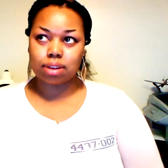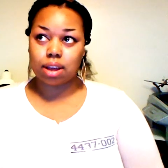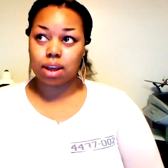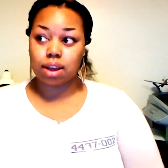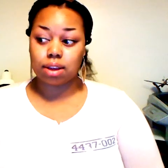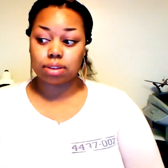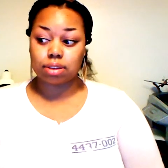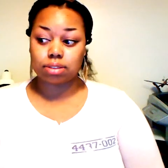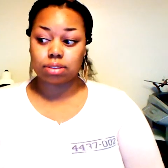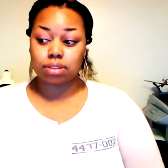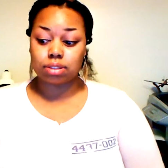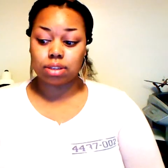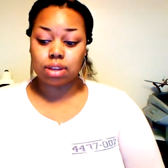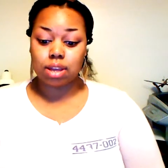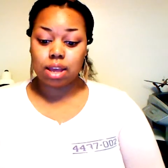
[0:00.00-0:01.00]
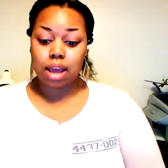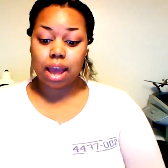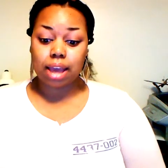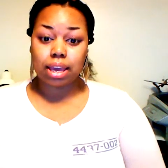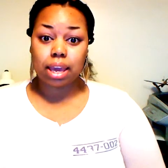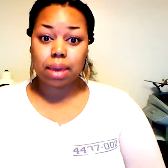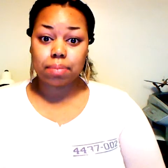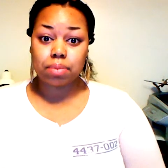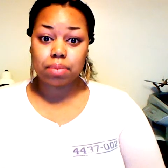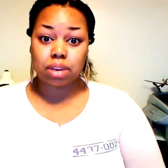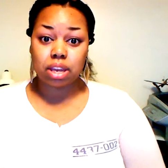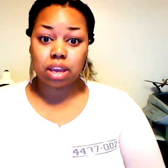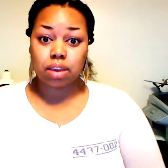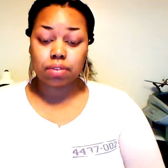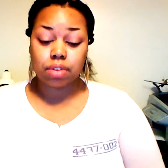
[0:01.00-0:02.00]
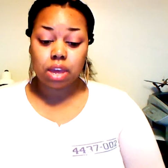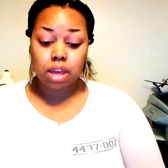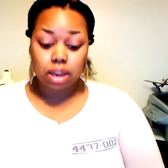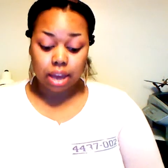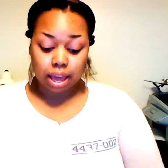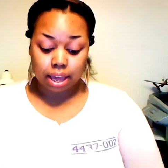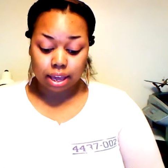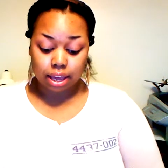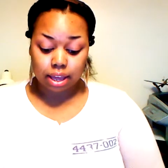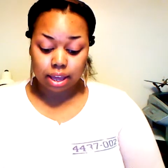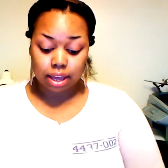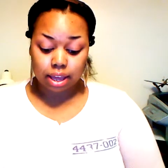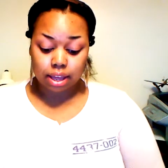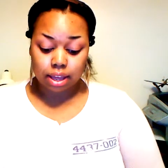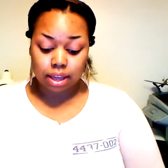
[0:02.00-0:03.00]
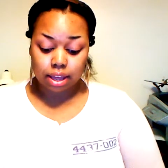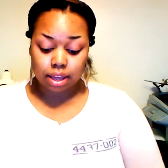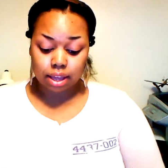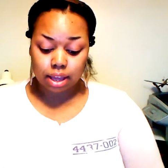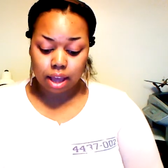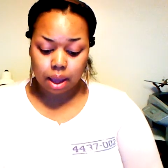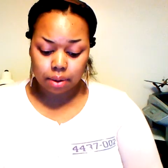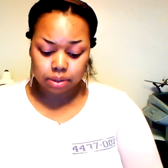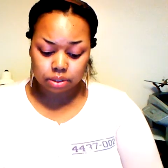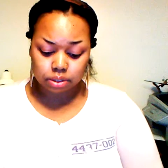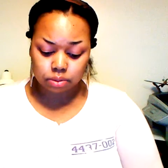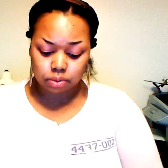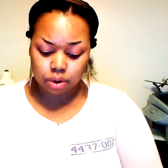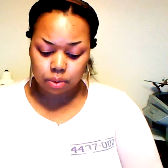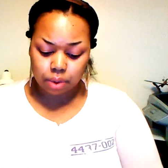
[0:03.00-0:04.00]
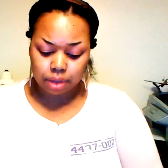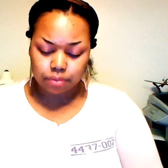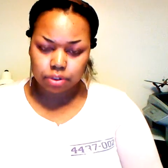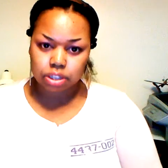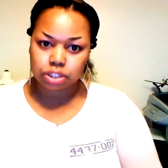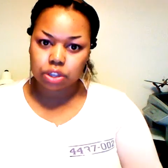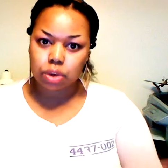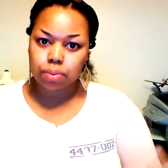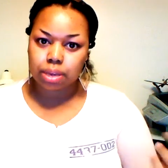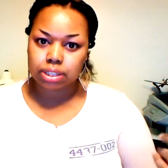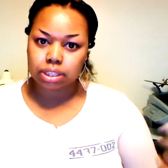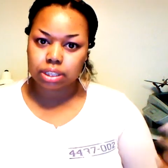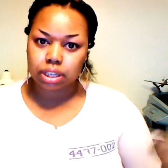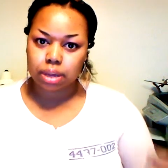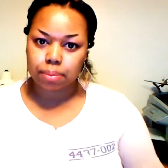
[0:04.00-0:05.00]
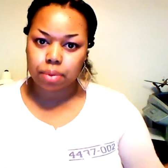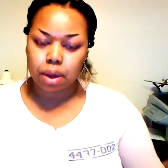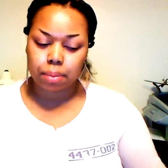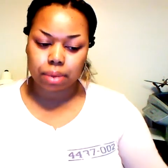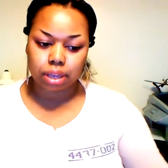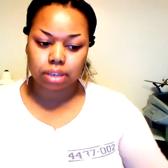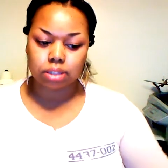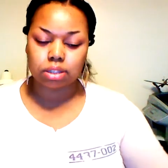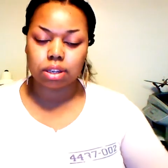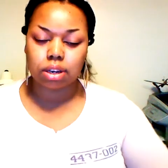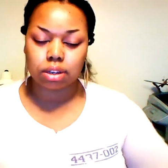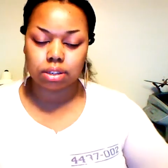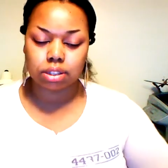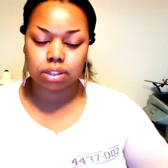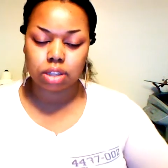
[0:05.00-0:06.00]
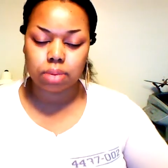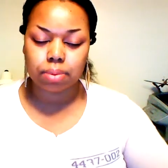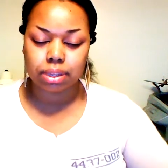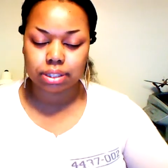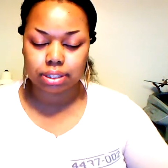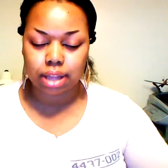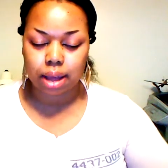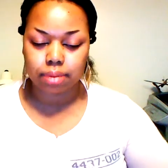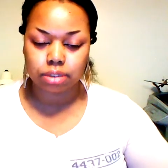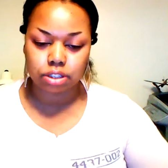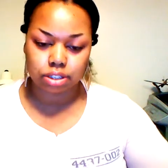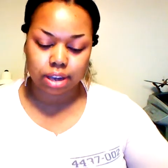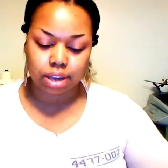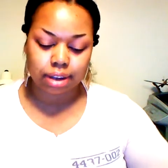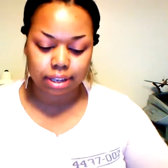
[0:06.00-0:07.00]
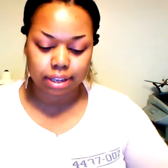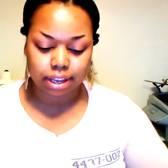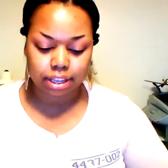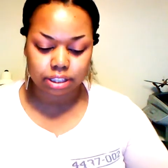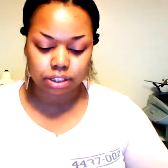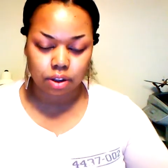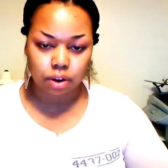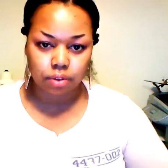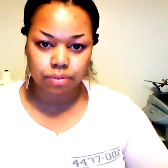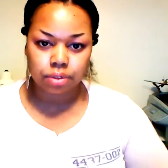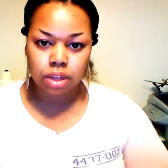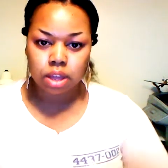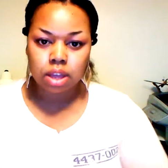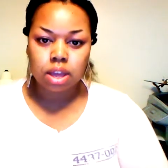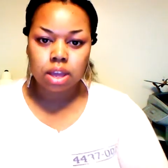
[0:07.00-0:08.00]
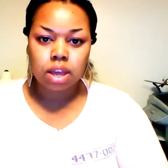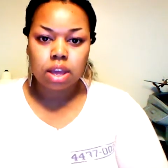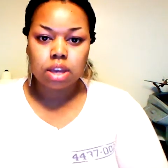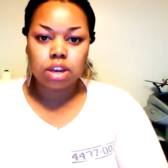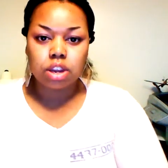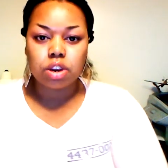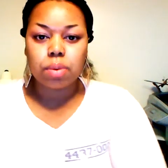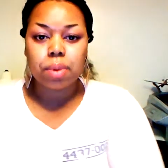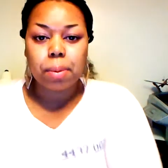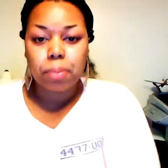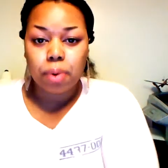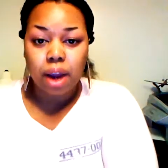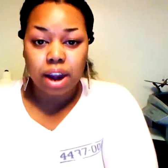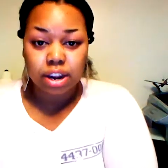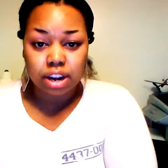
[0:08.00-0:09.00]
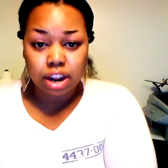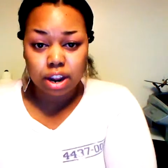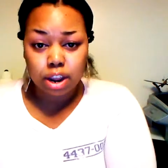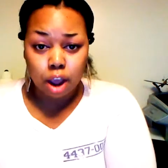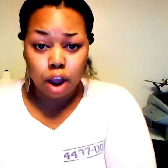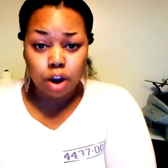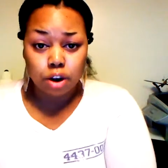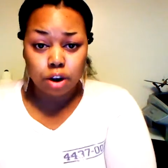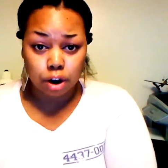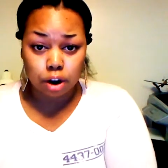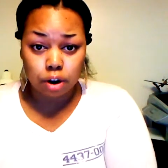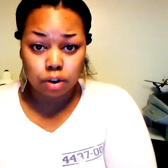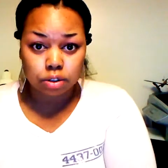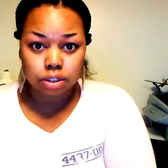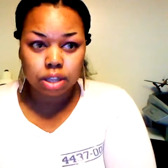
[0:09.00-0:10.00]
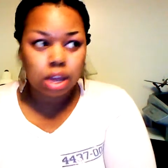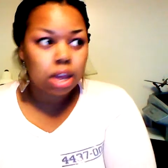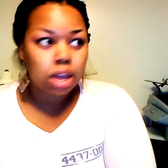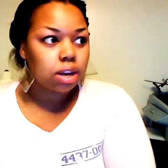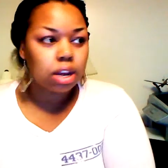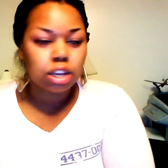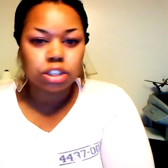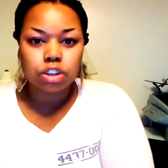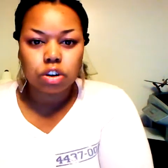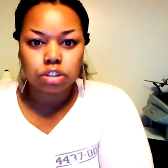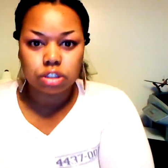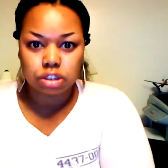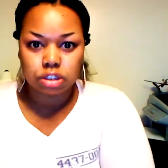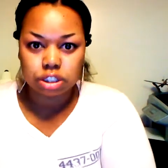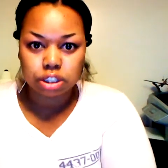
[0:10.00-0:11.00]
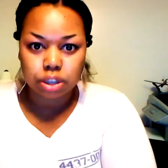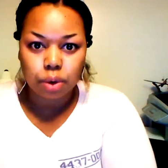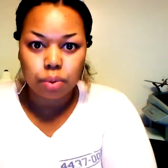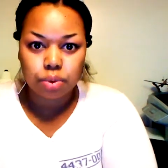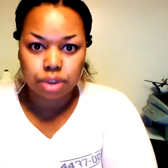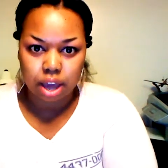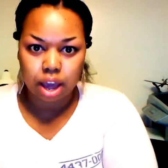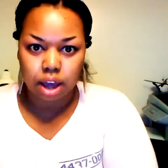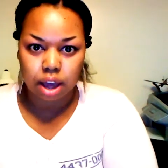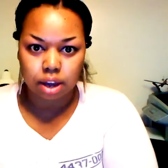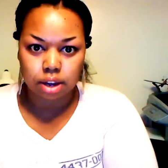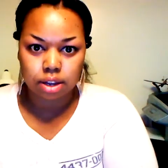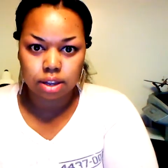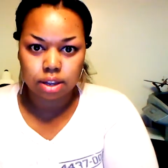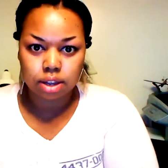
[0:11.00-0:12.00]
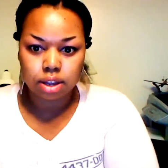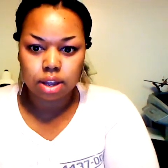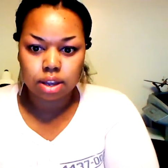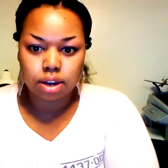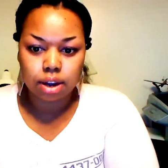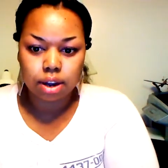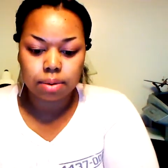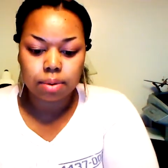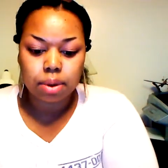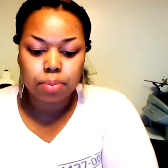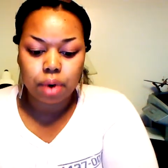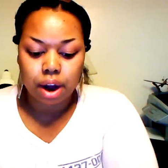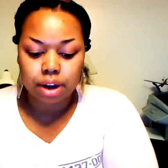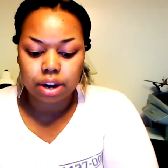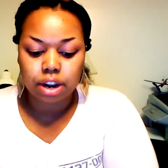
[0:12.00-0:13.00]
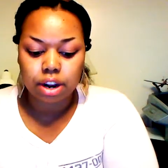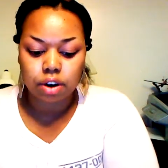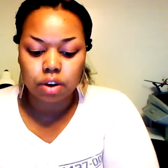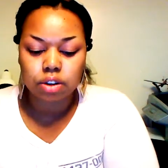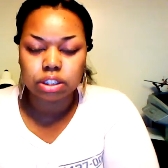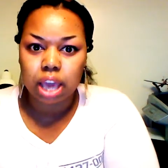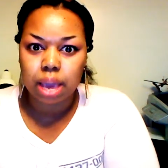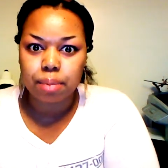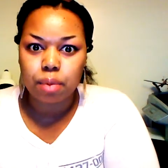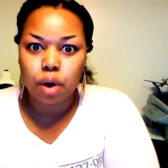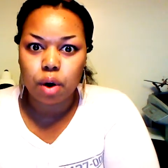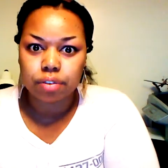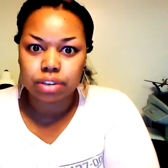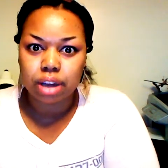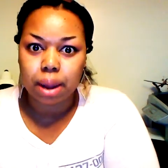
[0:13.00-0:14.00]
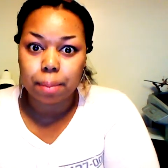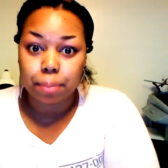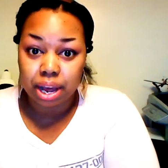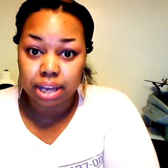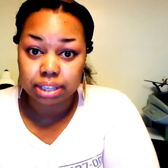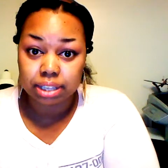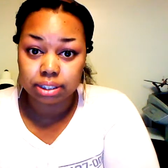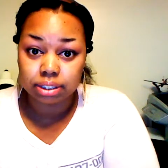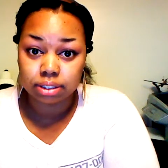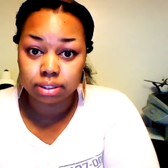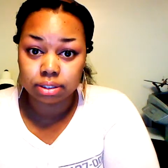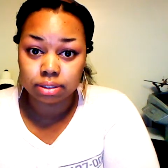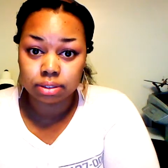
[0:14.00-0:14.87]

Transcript: I can't believe. Like, we're waiting for the school bus to come. The school bus stopped to let the kids off. Do you know any pregnant young girls? These girls are so young. Do you know any pregnant girls came off that bus?